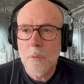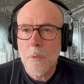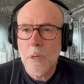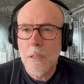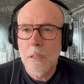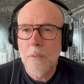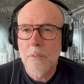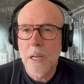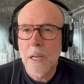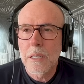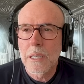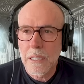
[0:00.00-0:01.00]
I love
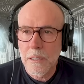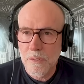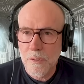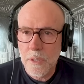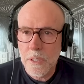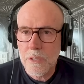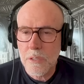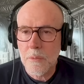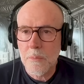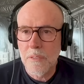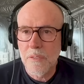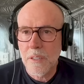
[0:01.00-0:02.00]
that -40
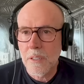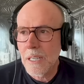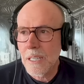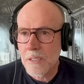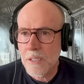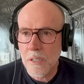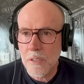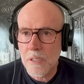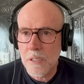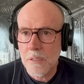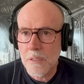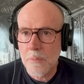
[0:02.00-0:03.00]
term, that Fahrenheit and
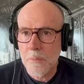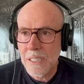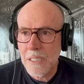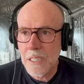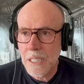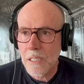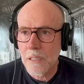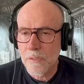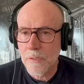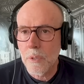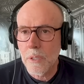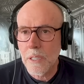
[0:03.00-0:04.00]
Celsius meet at
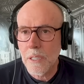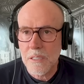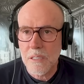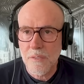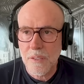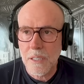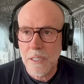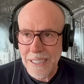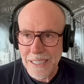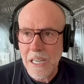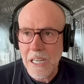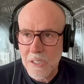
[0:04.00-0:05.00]
-40. That's a fairly
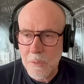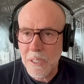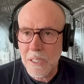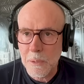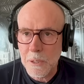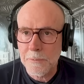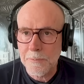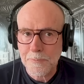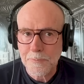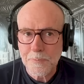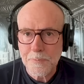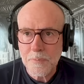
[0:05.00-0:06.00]
inhospitable
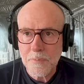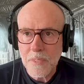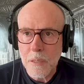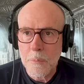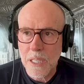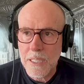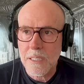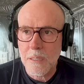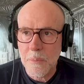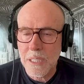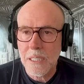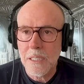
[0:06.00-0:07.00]
place to
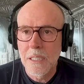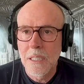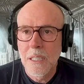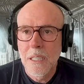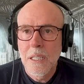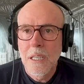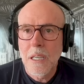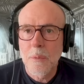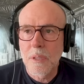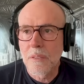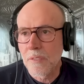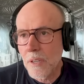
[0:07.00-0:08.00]
meet. And
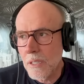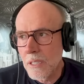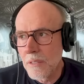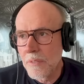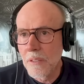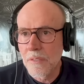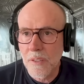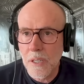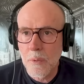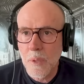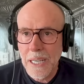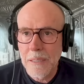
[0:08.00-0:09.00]
where the far left and the
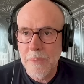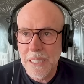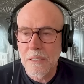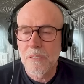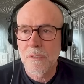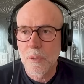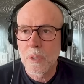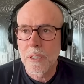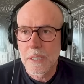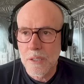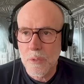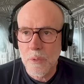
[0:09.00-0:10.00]
far right meet at
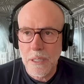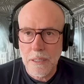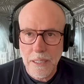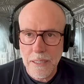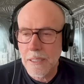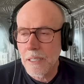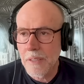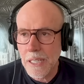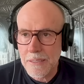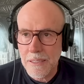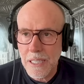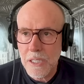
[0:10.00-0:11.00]
40 is around
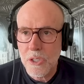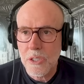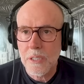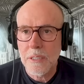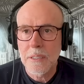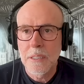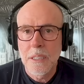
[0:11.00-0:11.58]
anti-vaccination,